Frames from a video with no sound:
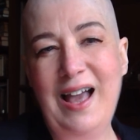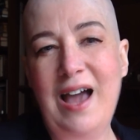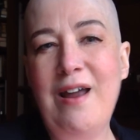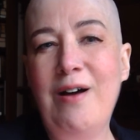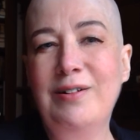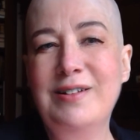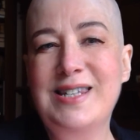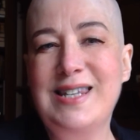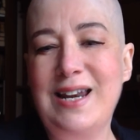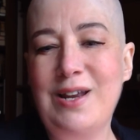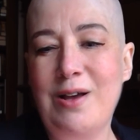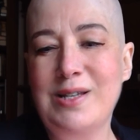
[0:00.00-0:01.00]
An old
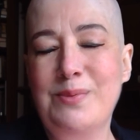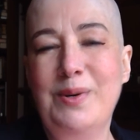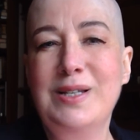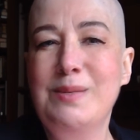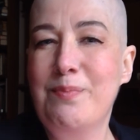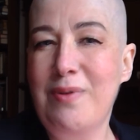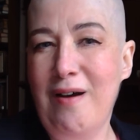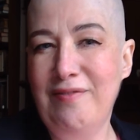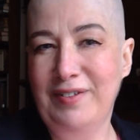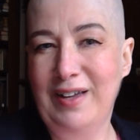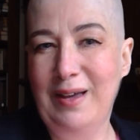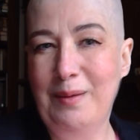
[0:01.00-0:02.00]
St Oswald's
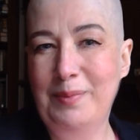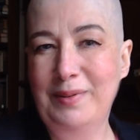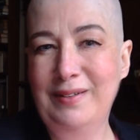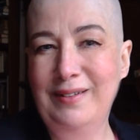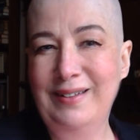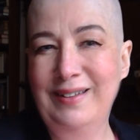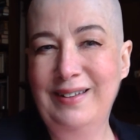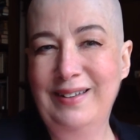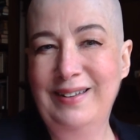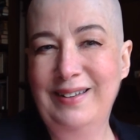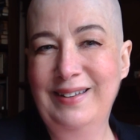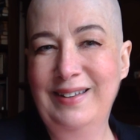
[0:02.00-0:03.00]
proverb
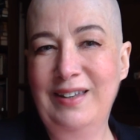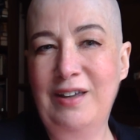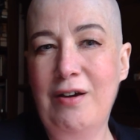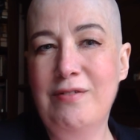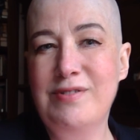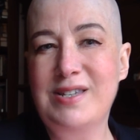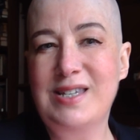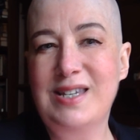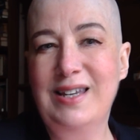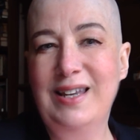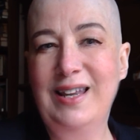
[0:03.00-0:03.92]
goes,